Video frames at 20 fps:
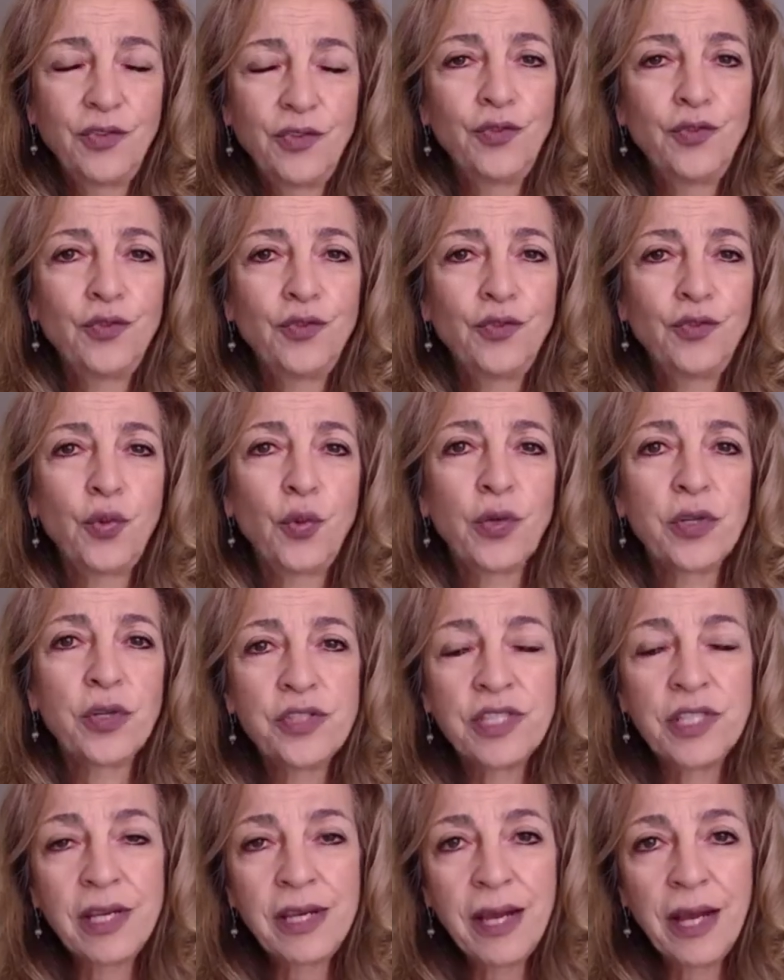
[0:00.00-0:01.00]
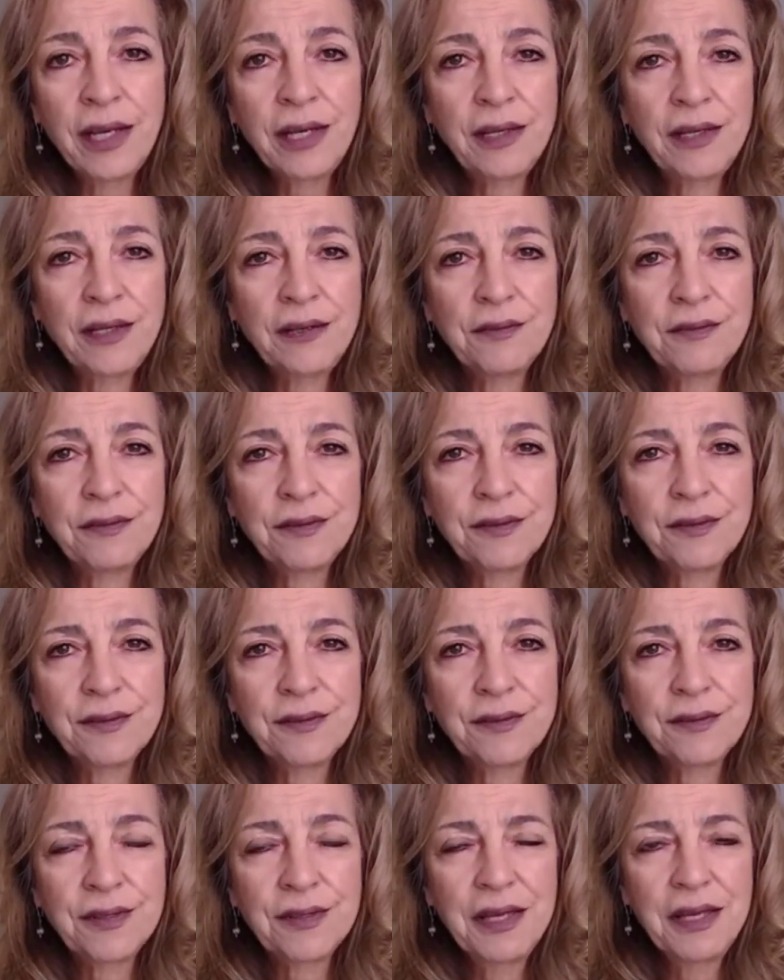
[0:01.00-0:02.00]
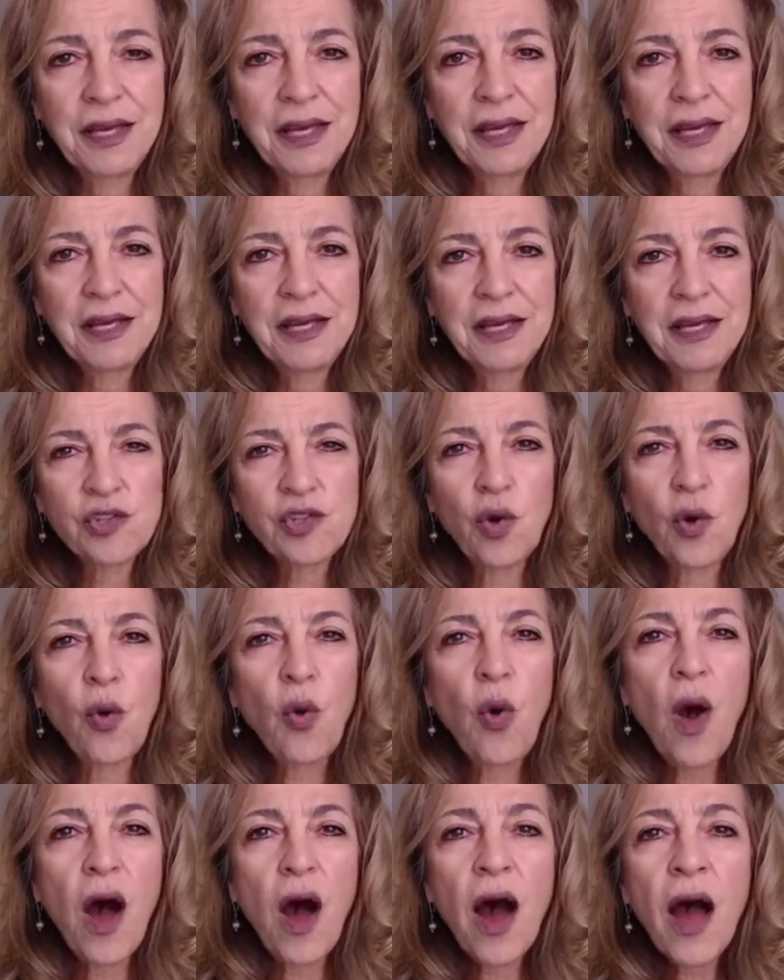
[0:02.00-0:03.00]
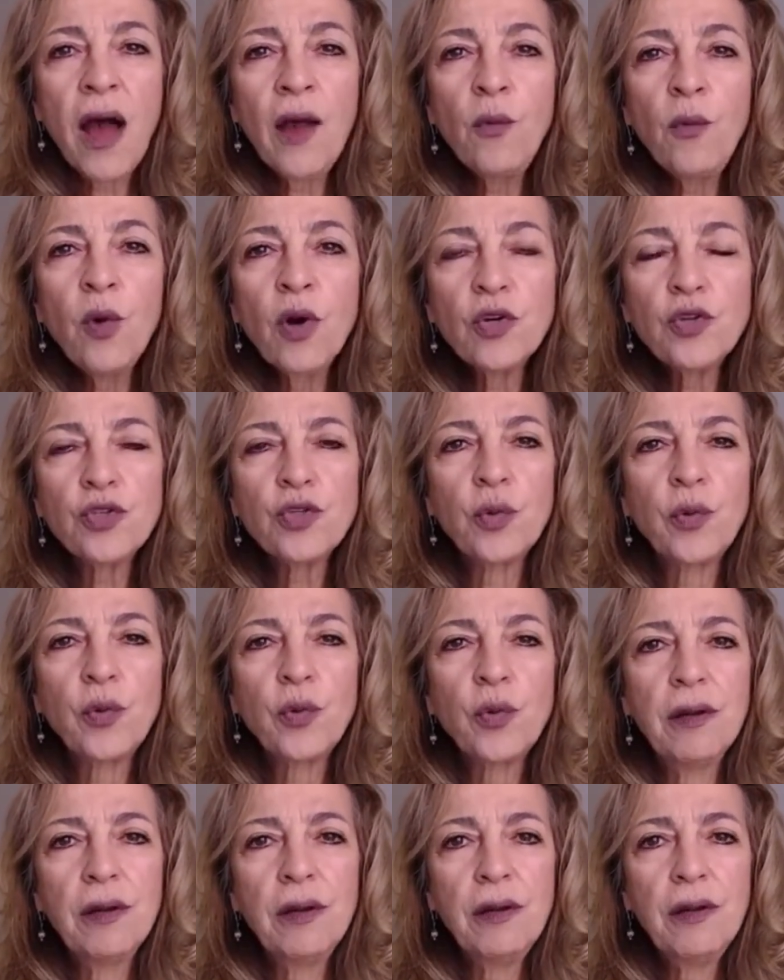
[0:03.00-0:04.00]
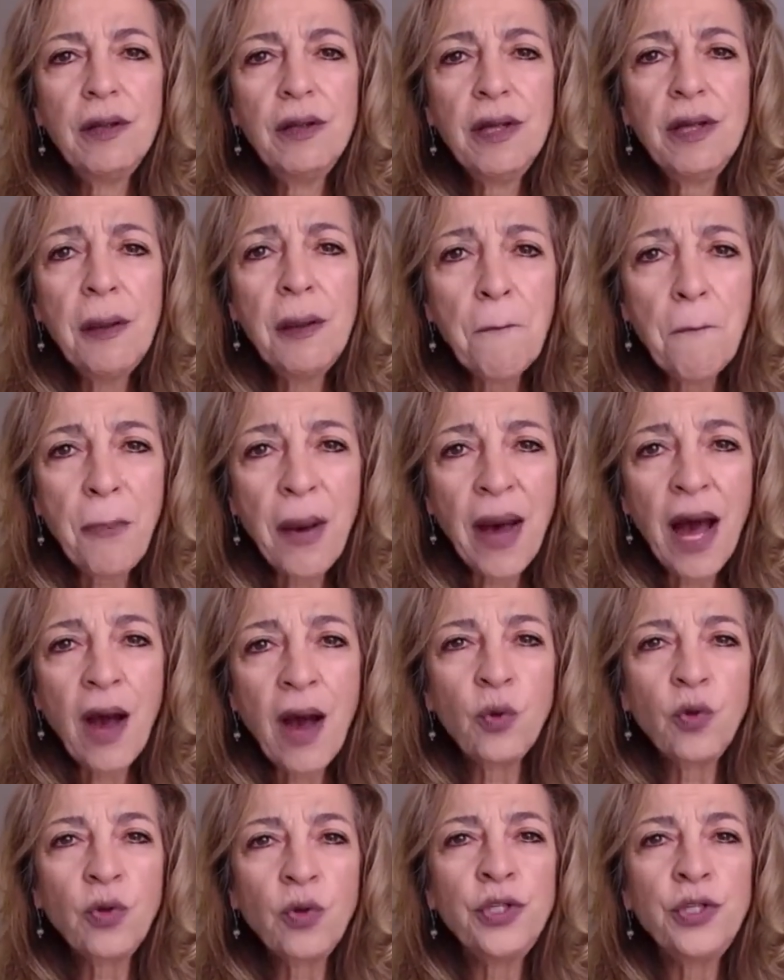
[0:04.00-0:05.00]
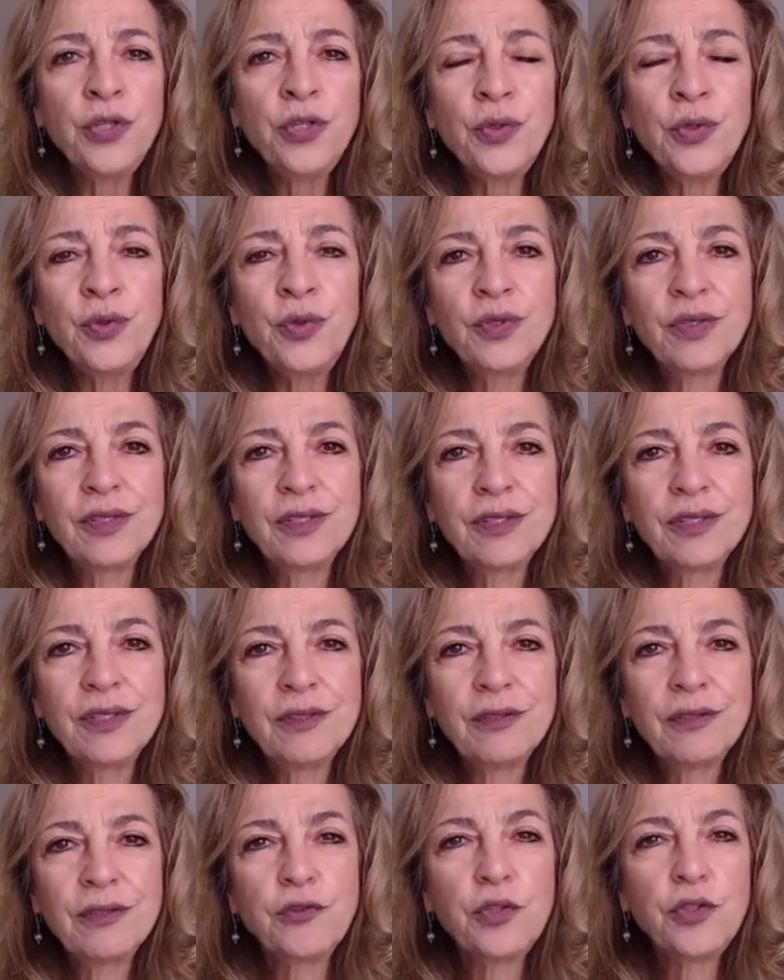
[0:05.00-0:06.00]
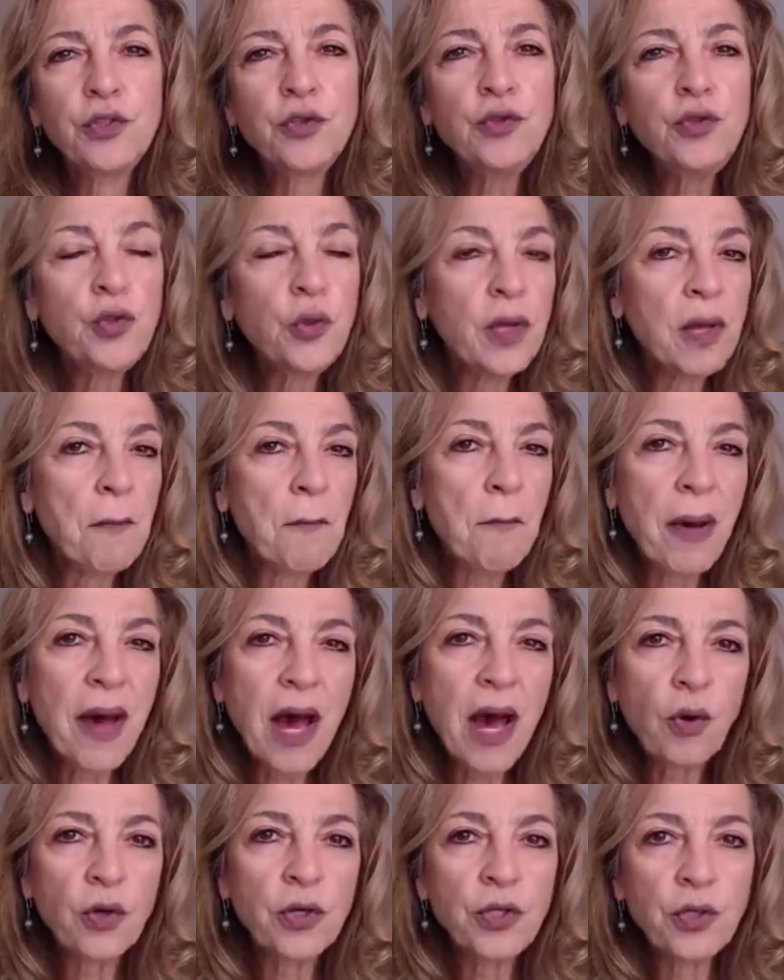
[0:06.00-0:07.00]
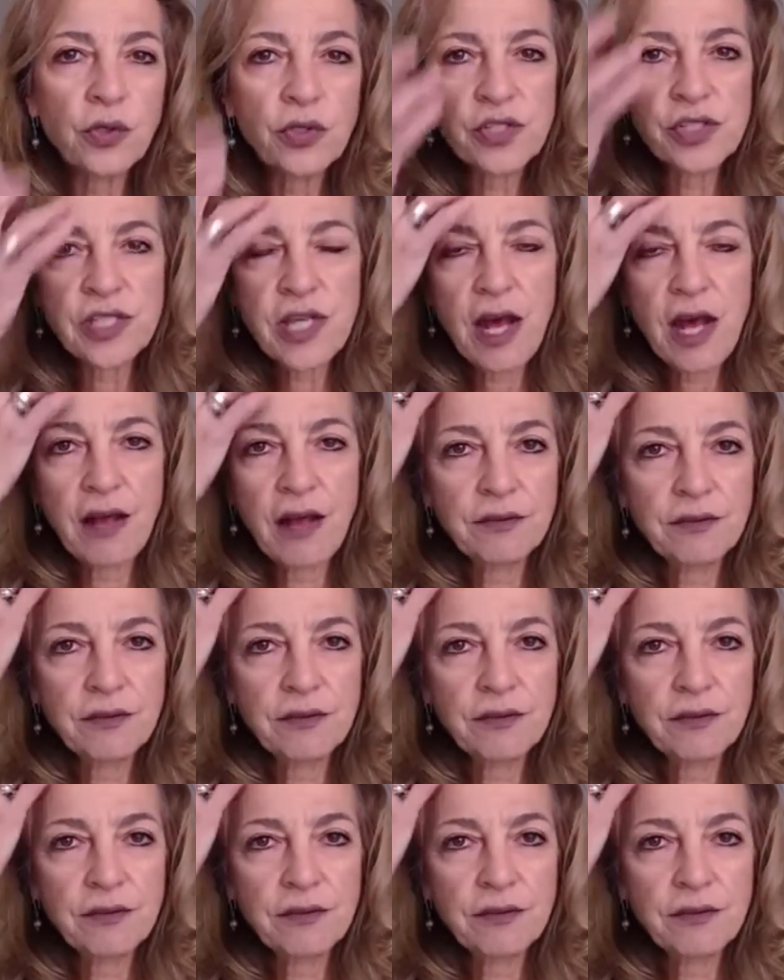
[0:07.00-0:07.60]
towards the negative? So I want to empower you for you to empower yourself.